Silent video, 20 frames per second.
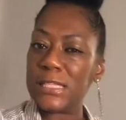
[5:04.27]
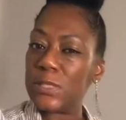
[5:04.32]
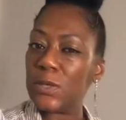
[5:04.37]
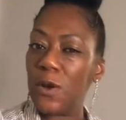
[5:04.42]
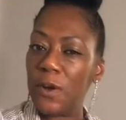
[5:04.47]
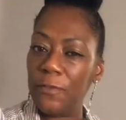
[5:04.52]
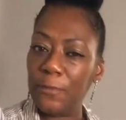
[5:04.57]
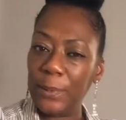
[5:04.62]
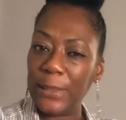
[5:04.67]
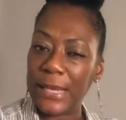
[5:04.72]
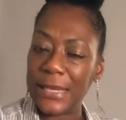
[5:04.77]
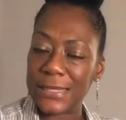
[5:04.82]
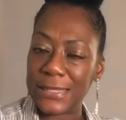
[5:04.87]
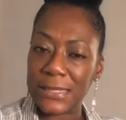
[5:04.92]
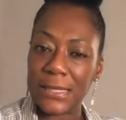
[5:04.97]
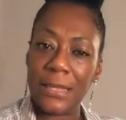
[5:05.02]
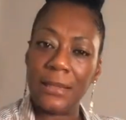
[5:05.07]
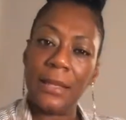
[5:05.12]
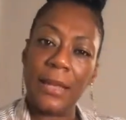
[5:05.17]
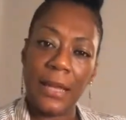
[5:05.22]
soft place
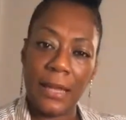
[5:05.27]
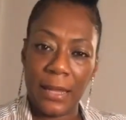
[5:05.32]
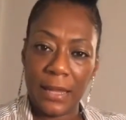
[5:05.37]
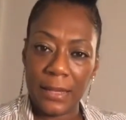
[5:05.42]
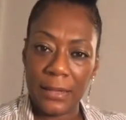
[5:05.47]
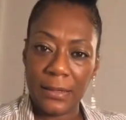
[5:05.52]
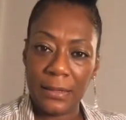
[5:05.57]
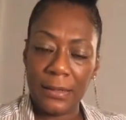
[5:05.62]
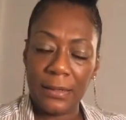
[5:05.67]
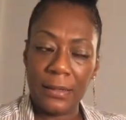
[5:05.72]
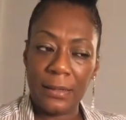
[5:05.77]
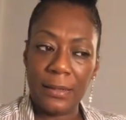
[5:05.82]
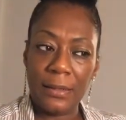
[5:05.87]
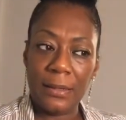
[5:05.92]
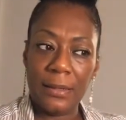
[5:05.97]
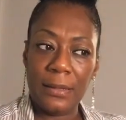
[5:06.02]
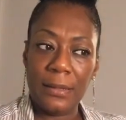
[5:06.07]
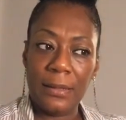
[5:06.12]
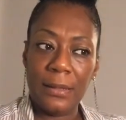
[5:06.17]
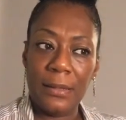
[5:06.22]
to land,
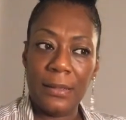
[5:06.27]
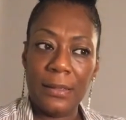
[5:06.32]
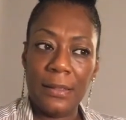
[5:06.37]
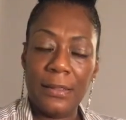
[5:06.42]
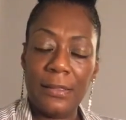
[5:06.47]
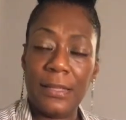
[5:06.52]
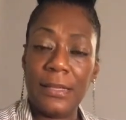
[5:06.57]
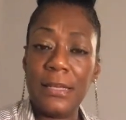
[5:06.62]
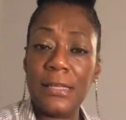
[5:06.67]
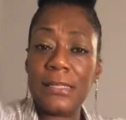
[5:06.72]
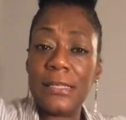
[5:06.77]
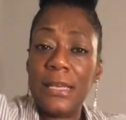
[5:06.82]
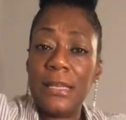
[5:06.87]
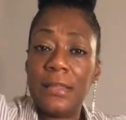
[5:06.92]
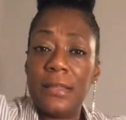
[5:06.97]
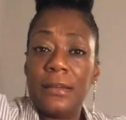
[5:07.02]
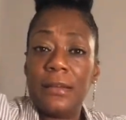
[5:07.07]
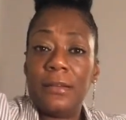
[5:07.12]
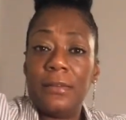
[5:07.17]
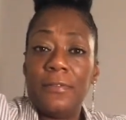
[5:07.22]
then it's
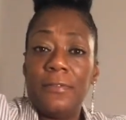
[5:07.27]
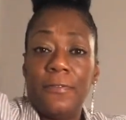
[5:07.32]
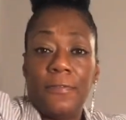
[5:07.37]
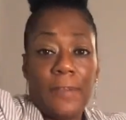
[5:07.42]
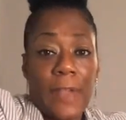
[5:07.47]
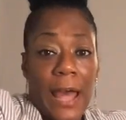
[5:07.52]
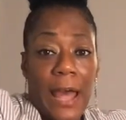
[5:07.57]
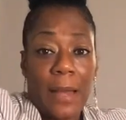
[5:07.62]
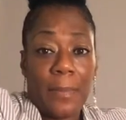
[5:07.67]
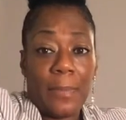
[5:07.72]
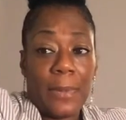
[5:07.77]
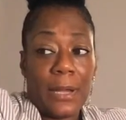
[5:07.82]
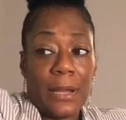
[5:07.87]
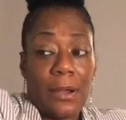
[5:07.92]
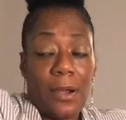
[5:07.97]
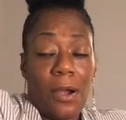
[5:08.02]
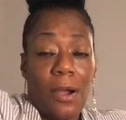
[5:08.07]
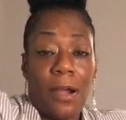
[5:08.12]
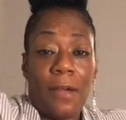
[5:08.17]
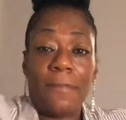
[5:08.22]
either flop
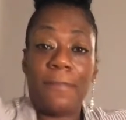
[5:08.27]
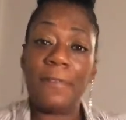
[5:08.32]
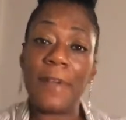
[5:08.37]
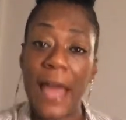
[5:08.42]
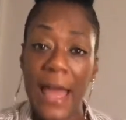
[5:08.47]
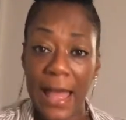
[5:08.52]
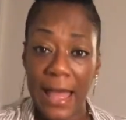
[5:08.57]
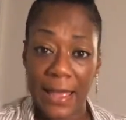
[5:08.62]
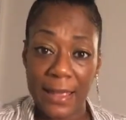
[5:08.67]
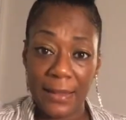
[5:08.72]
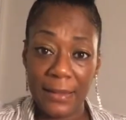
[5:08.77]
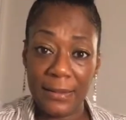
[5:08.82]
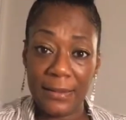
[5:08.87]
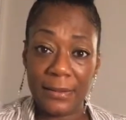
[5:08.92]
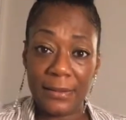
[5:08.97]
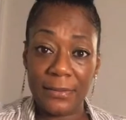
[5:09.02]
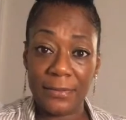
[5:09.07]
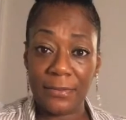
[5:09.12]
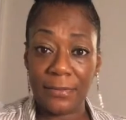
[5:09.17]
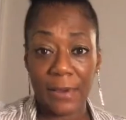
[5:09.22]
or fly,
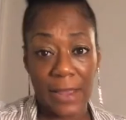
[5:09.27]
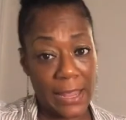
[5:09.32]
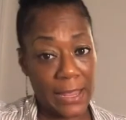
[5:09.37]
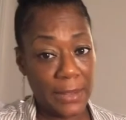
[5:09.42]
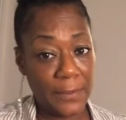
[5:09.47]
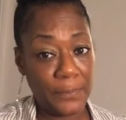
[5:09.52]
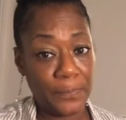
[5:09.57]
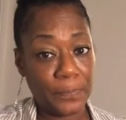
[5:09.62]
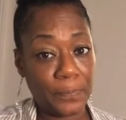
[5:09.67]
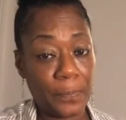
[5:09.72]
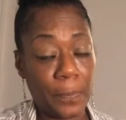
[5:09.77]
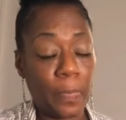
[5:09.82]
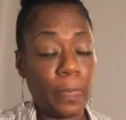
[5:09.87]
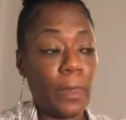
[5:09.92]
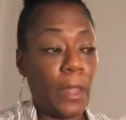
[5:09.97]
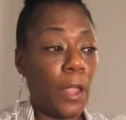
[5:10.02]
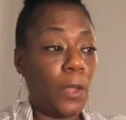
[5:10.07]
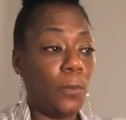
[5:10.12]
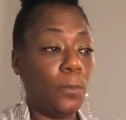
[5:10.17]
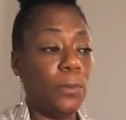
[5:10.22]
right?
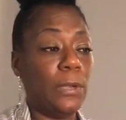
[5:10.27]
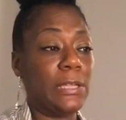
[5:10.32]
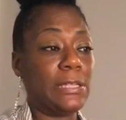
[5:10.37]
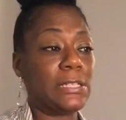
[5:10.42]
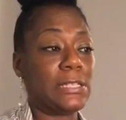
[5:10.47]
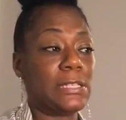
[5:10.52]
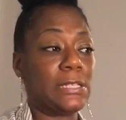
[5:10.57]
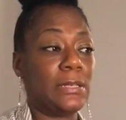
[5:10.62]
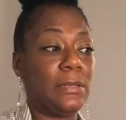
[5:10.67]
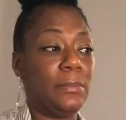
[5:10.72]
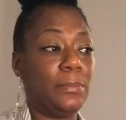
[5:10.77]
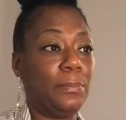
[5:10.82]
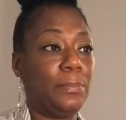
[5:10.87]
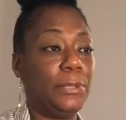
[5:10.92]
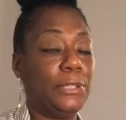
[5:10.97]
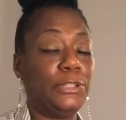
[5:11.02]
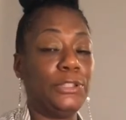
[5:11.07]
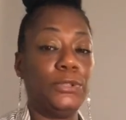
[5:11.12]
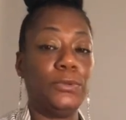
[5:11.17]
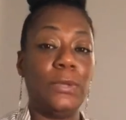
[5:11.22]
Which
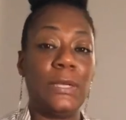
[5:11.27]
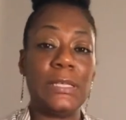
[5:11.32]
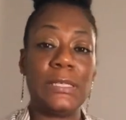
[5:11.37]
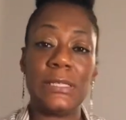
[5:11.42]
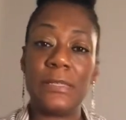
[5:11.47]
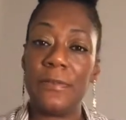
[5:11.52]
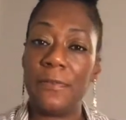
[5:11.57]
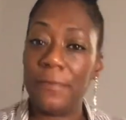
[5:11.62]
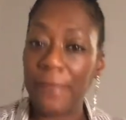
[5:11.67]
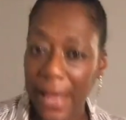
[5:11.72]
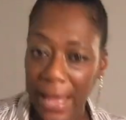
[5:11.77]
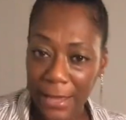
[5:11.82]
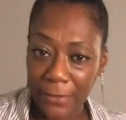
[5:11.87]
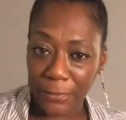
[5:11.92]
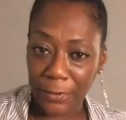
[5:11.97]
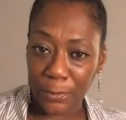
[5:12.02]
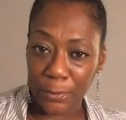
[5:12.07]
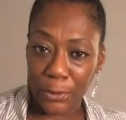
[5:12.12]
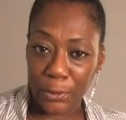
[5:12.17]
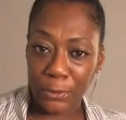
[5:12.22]
puts you in
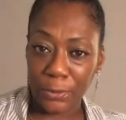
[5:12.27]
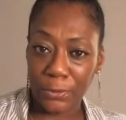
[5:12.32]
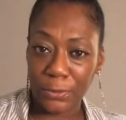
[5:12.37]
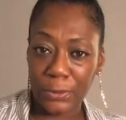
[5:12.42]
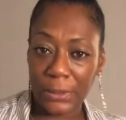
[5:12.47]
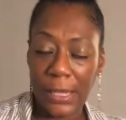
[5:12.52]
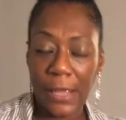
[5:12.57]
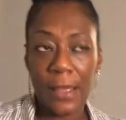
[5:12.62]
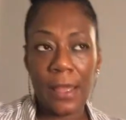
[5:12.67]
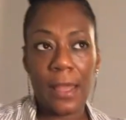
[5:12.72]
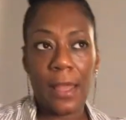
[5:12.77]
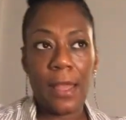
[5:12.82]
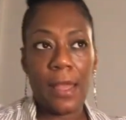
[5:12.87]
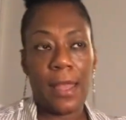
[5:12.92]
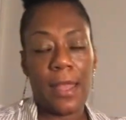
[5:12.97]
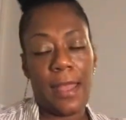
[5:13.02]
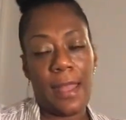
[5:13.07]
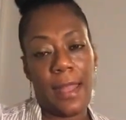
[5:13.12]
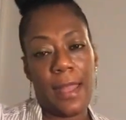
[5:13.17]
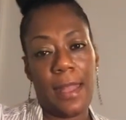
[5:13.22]
survival mode.
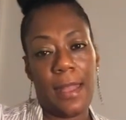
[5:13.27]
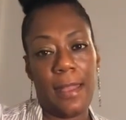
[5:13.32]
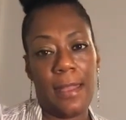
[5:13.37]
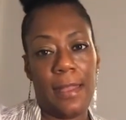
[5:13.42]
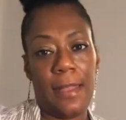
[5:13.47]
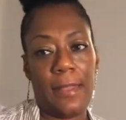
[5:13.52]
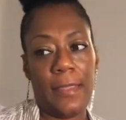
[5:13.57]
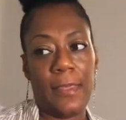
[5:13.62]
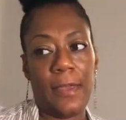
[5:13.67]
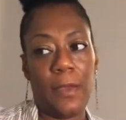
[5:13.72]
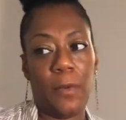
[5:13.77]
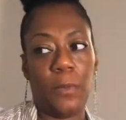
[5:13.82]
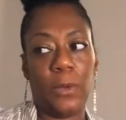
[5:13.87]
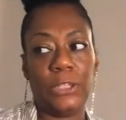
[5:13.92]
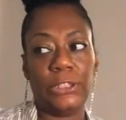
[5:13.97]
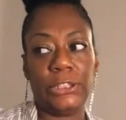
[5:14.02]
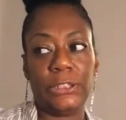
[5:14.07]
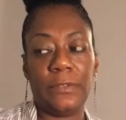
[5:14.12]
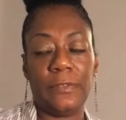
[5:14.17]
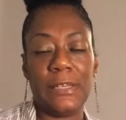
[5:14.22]
And then
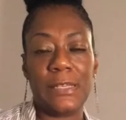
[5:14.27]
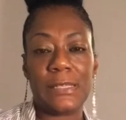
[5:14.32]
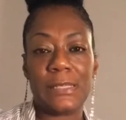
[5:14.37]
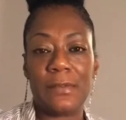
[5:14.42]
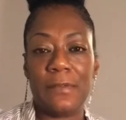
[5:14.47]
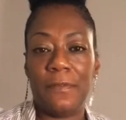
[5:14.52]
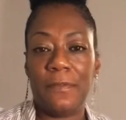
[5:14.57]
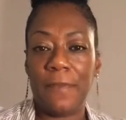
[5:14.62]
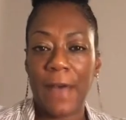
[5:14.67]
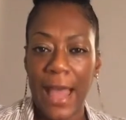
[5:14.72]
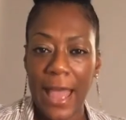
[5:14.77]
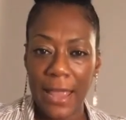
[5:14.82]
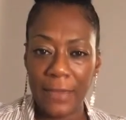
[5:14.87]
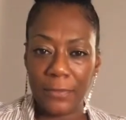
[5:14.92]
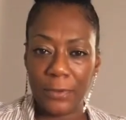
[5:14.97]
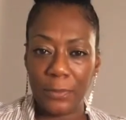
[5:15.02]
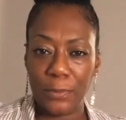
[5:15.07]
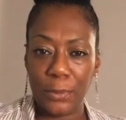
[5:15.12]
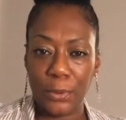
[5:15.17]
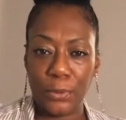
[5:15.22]
once you're in
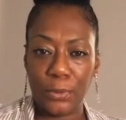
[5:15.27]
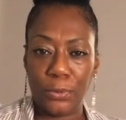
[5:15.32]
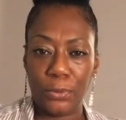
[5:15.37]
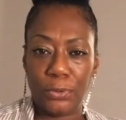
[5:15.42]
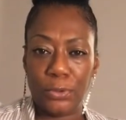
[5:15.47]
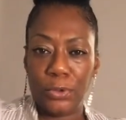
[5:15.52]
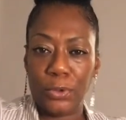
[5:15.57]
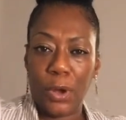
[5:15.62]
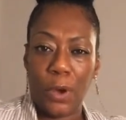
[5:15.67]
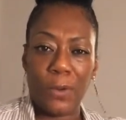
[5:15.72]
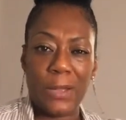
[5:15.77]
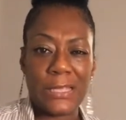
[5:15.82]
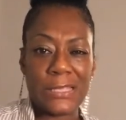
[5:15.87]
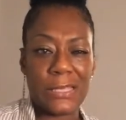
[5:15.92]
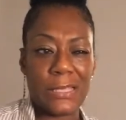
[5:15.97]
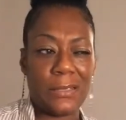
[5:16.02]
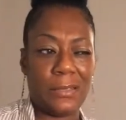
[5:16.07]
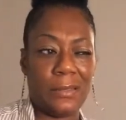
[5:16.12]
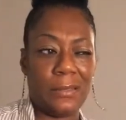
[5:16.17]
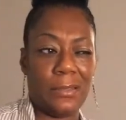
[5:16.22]
survival mode, you go
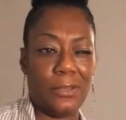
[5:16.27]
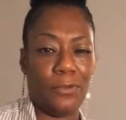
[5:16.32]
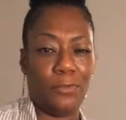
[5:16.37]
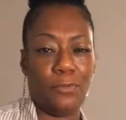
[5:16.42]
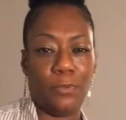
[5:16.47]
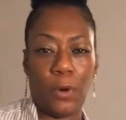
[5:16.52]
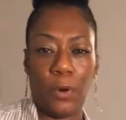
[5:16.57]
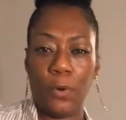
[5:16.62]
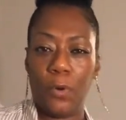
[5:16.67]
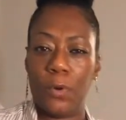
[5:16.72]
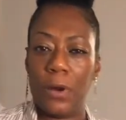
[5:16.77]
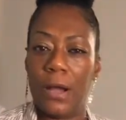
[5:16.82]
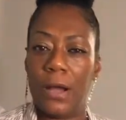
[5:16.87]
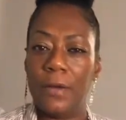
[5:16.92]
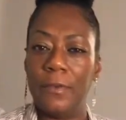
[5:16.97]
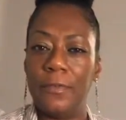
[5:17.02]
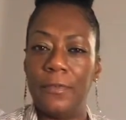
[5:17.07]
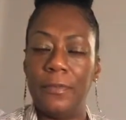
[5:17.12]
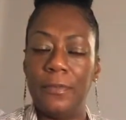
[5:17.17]
into the role of